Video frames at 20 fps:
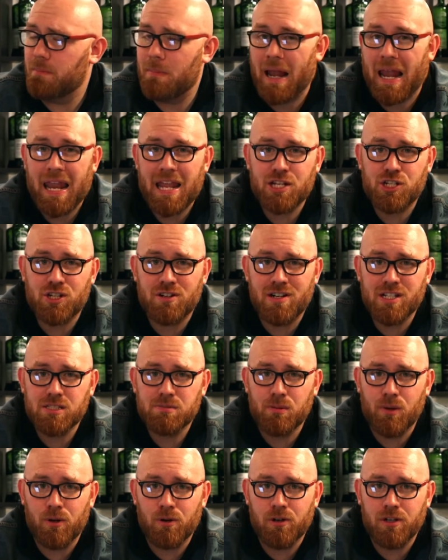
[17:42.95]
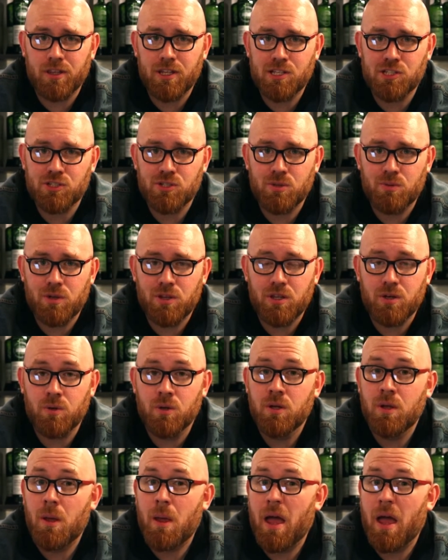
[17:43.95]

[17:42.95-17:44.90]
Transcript: pleasure exploring these two with you.